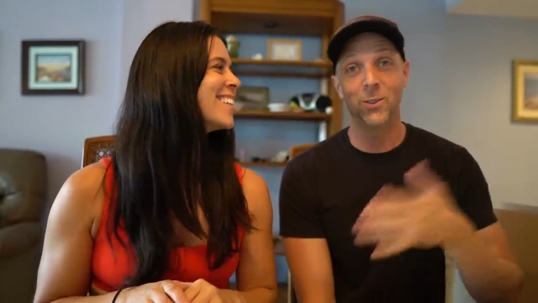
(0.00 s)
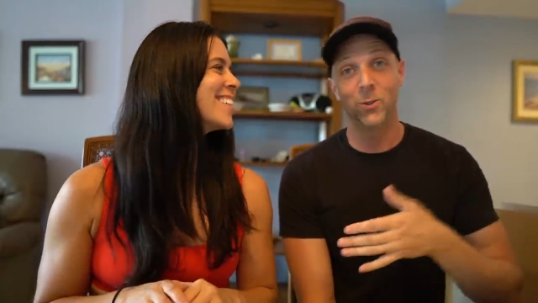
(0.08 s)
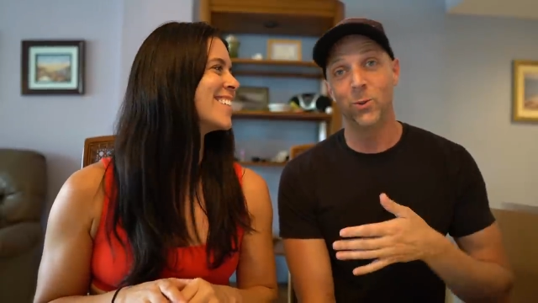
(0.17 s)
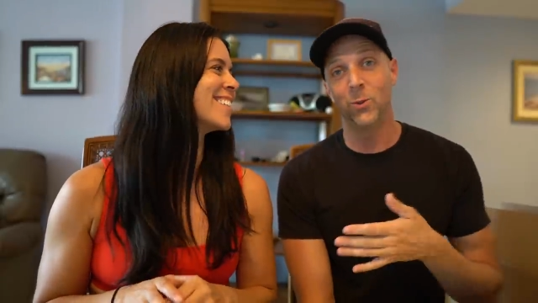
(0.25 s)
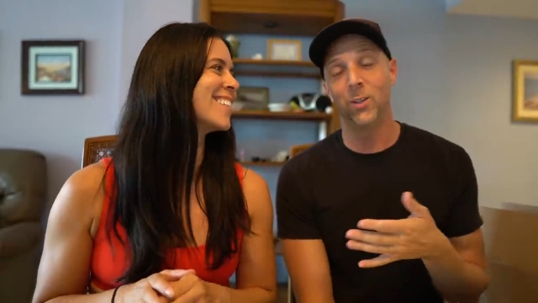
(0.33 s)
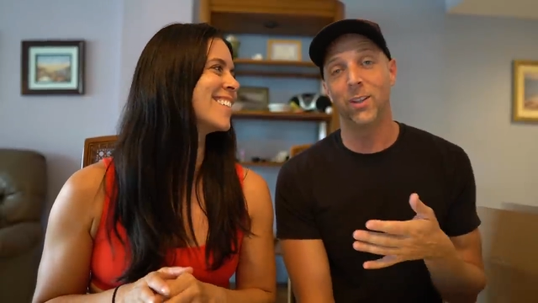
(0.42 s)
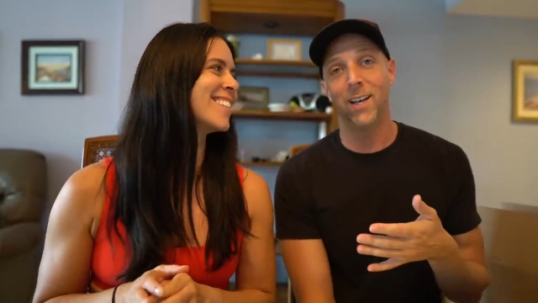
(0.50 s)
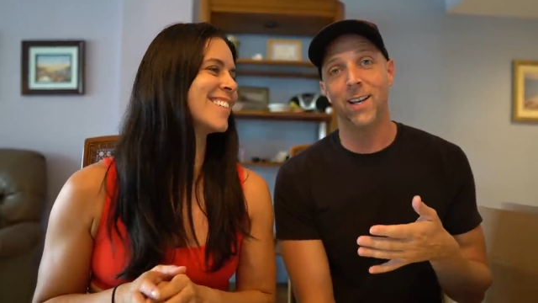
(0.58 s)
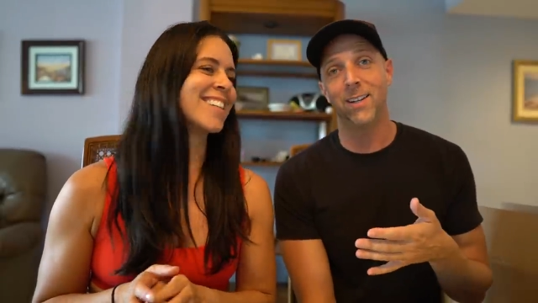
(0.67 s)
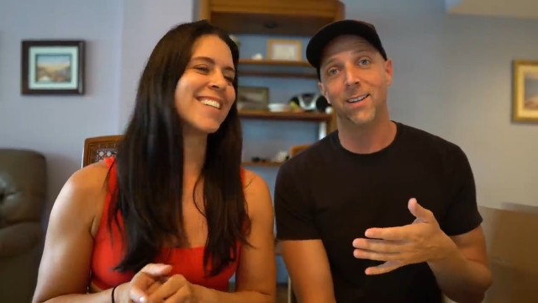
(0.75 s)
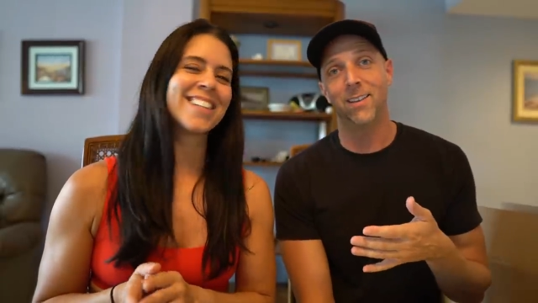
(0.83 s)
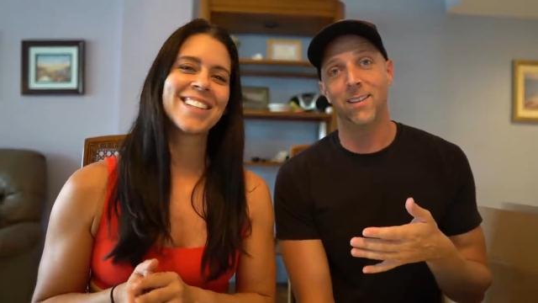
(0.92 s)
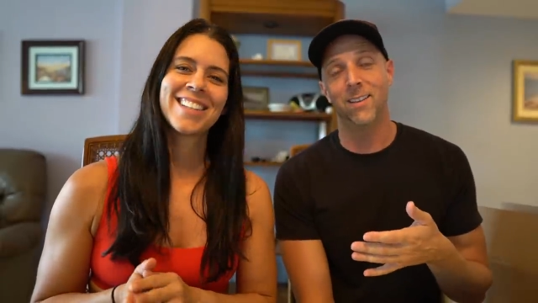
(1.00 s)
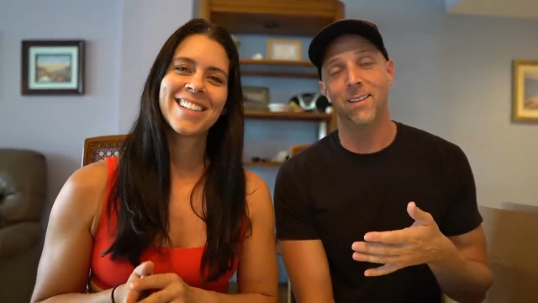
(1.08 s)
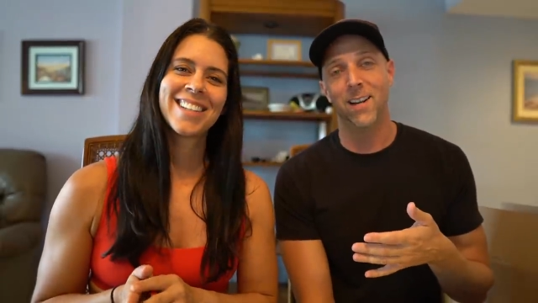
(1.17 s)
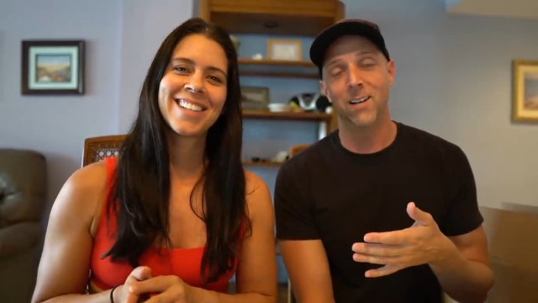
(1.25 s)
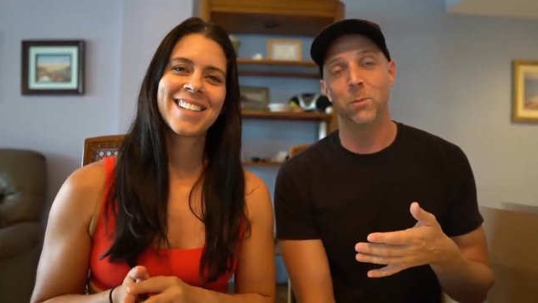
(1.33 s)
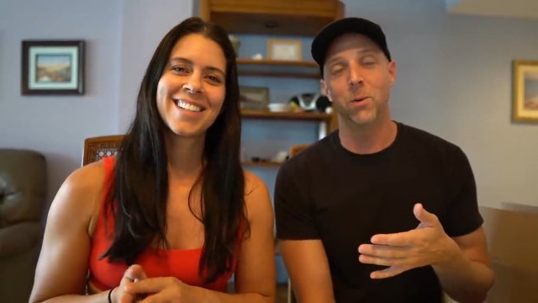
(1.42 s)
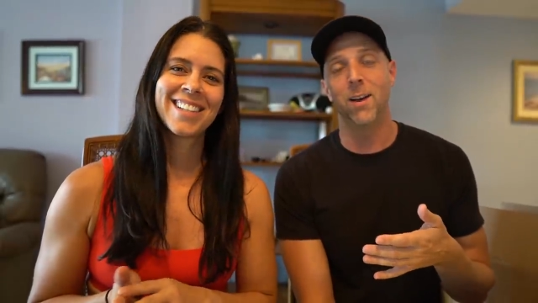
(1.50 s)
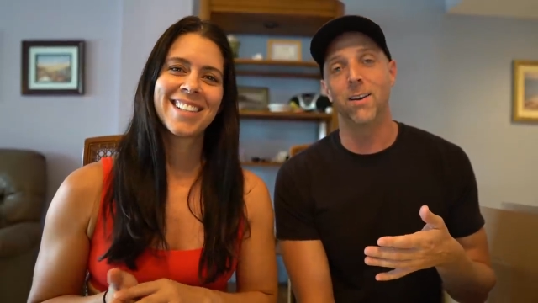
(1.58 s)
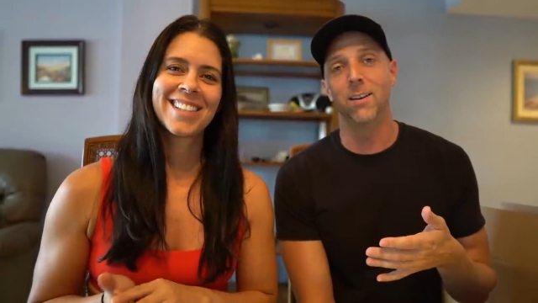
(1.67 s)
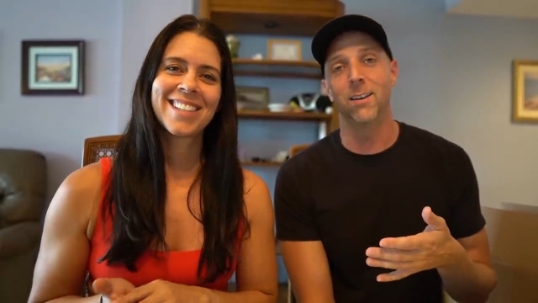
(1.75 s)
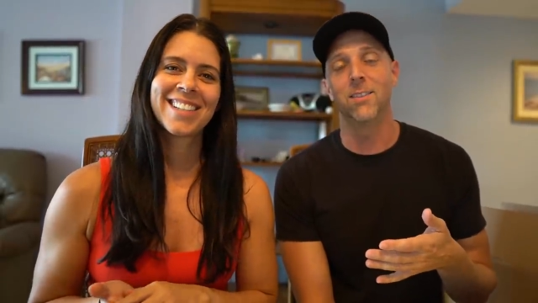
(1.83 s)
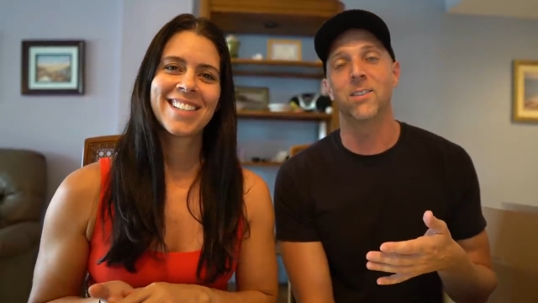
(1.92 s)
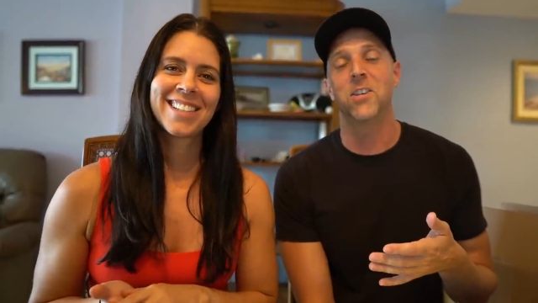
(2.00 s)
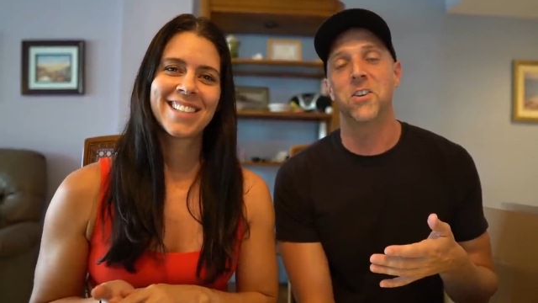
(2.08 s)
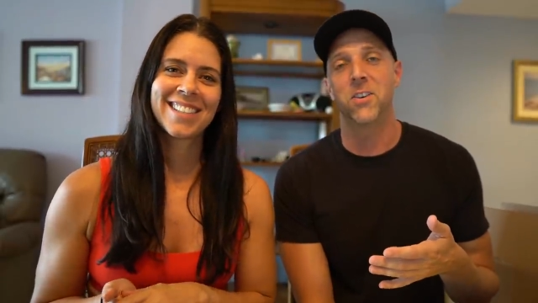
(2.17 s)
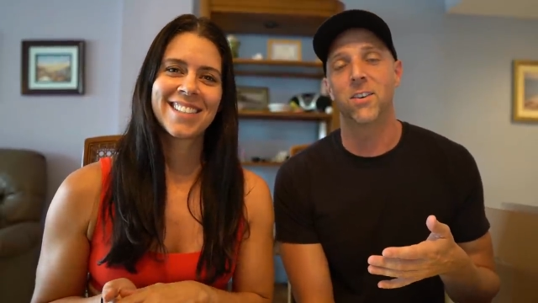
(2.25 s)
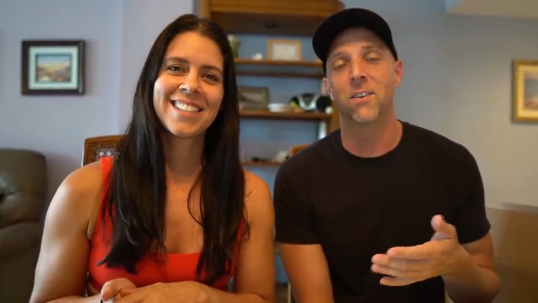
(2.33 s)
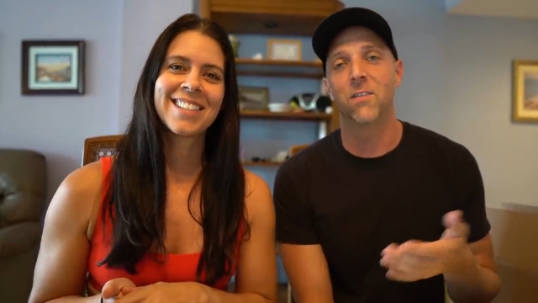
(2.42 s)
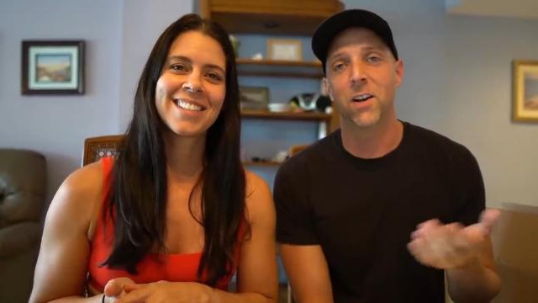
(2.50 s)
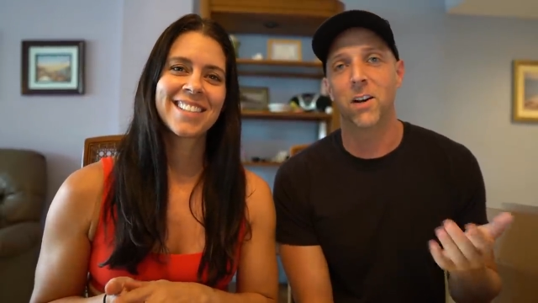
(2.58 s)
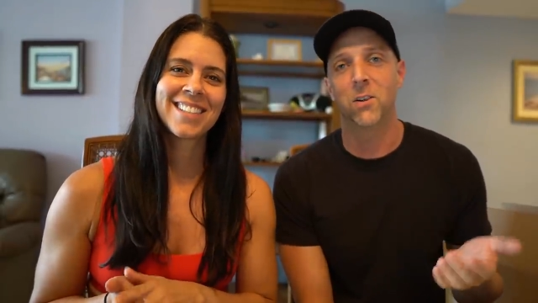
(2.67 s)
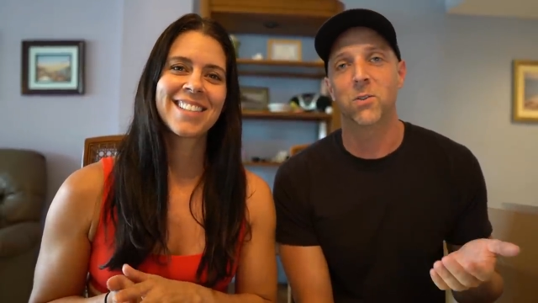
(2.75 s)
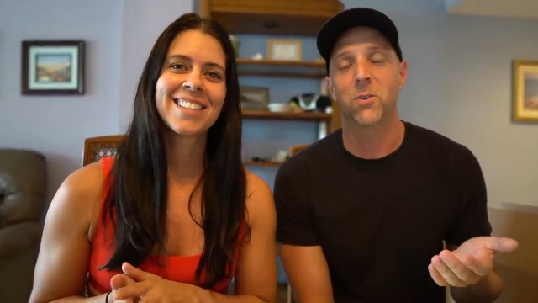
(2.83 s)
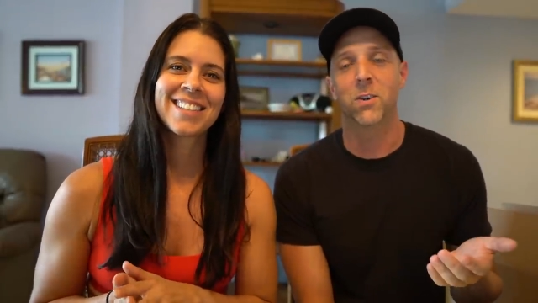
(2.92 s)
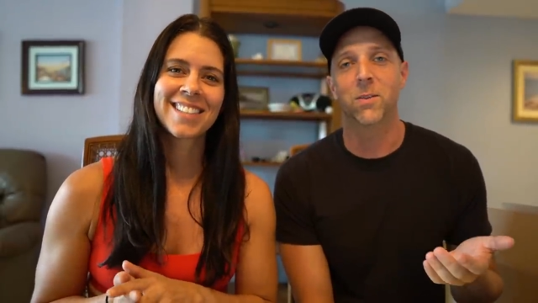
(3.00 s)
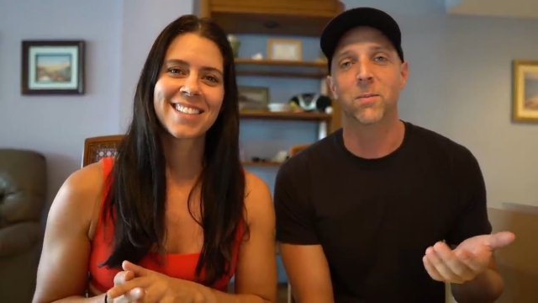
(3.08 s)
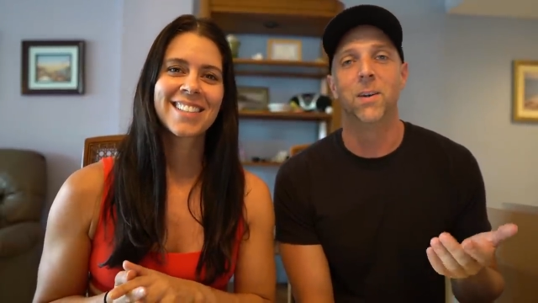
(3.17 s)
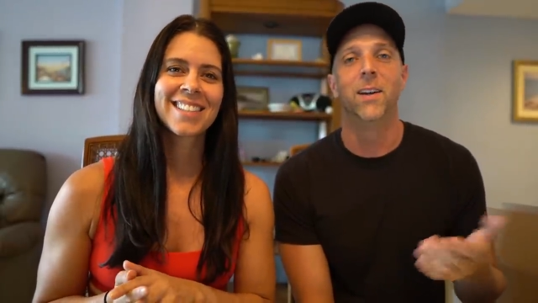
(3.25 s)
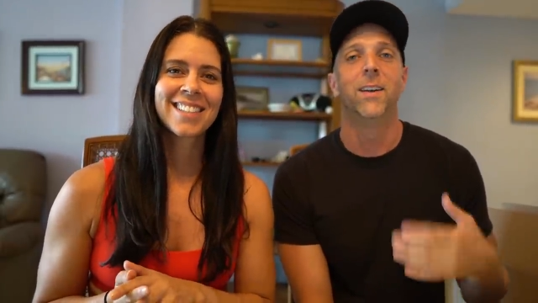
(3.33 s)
Speaker 1: do like the lighter, brighter interior of the Airstream